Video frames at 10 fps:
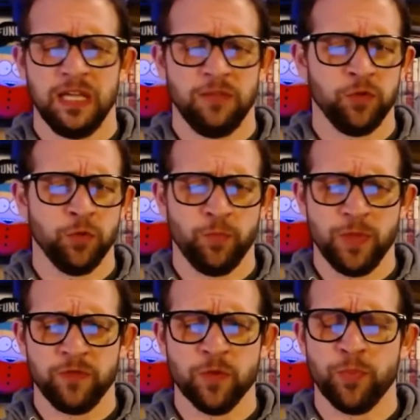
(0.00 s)
If
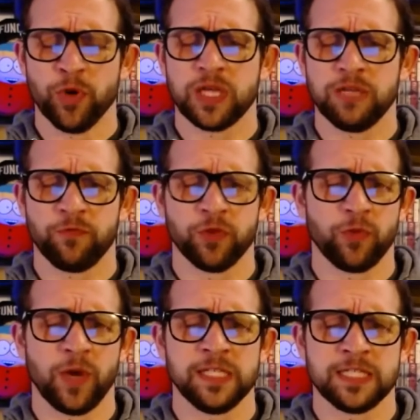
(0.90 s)
you book it for the
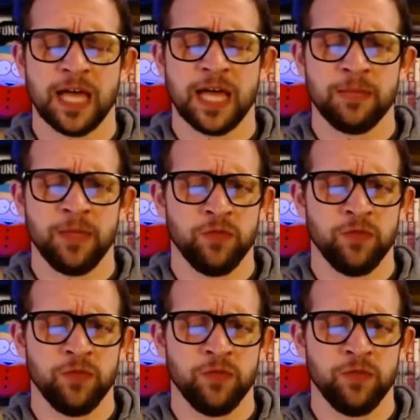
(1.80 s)
right time,